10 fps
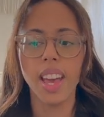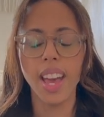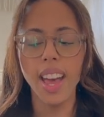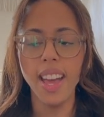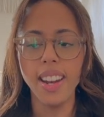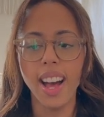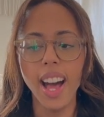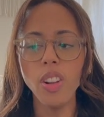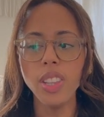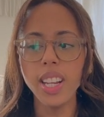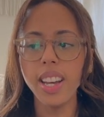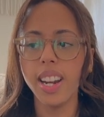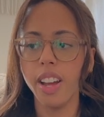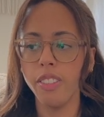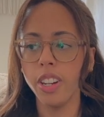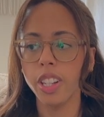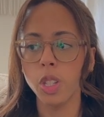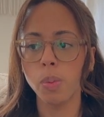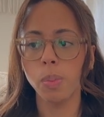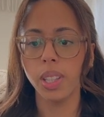And I don't think I had ever
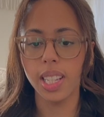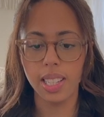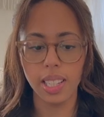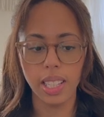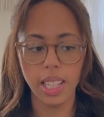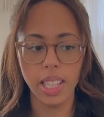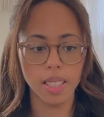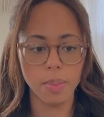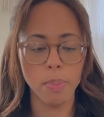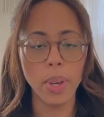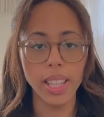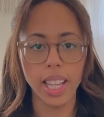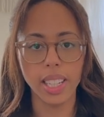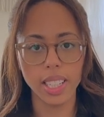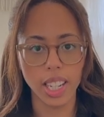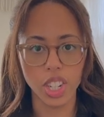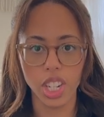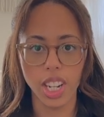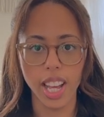explicitly made that connection.